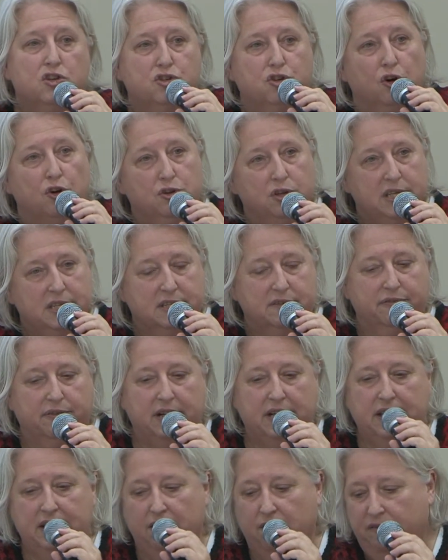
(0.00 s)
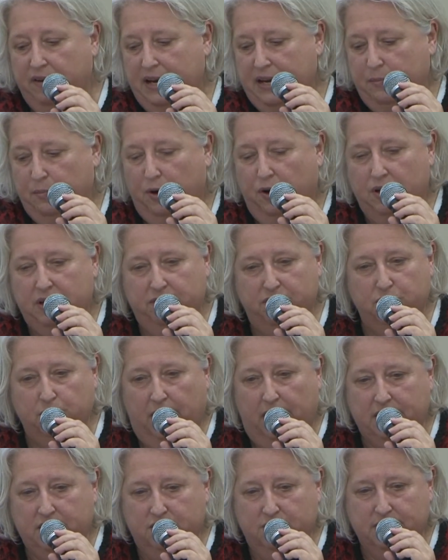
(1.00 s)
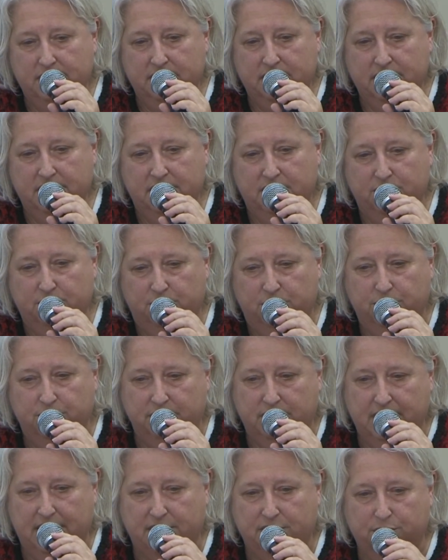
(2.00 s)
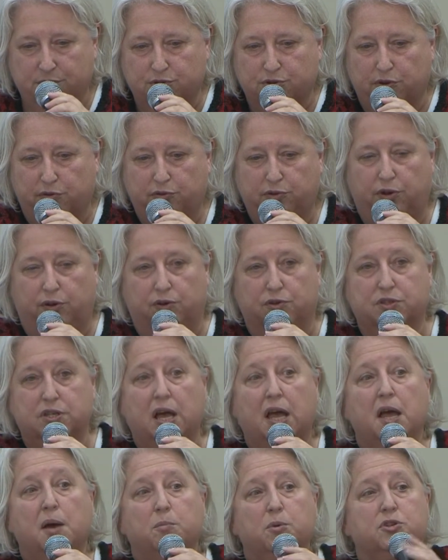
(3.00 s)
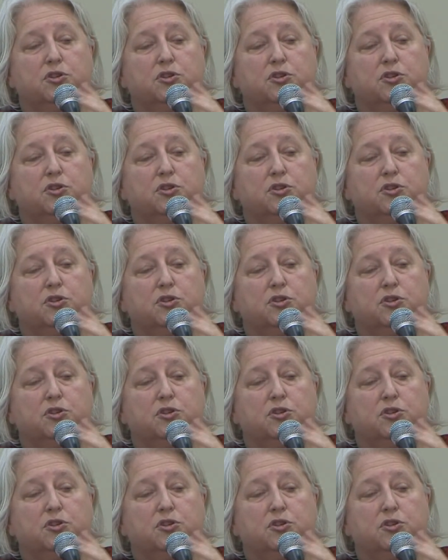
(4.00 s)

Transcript: So it's freely available. If you are interested in you can use, of course.